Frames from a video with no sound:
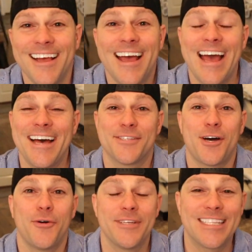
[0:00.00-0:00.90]
As
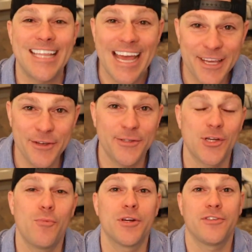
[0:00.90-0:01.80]
always, thank you
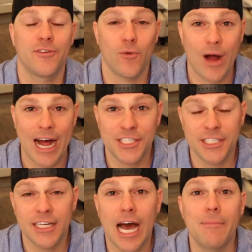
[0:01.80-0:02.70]
so much for
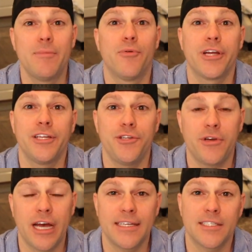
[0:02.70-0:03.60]
watching. I'll be bringing you
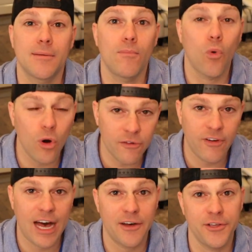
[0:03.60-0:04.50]
guys some more
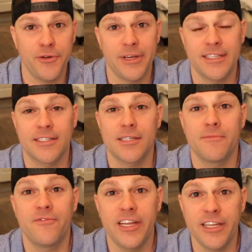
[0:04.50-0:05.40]
value in
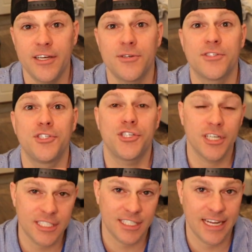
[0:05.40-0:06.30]
some videos
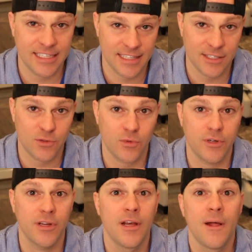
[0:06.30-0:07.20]
just like this
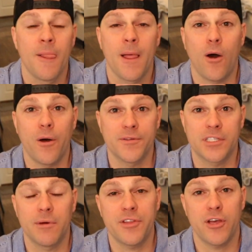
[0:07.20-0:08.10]
one on
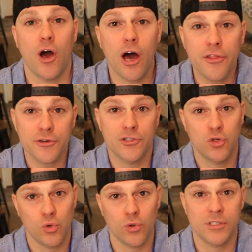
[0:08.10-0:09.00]
some of the other
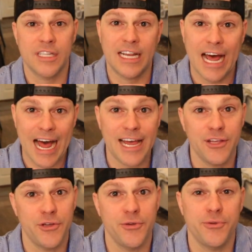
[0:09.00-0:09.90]
tools that I
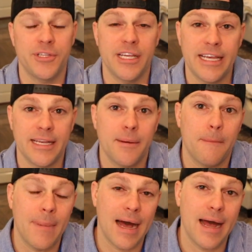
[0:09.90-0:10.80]
use in
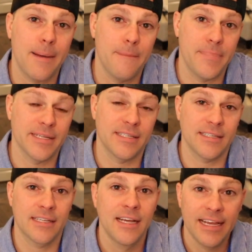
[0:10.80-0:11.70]
my
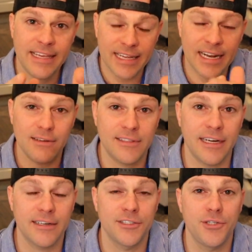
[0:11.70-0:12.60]
business. Get out
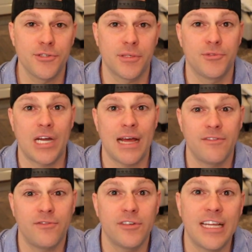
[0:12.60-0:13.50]
there and do some
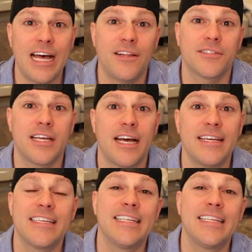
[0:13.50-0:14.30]
driving for dollars, guys.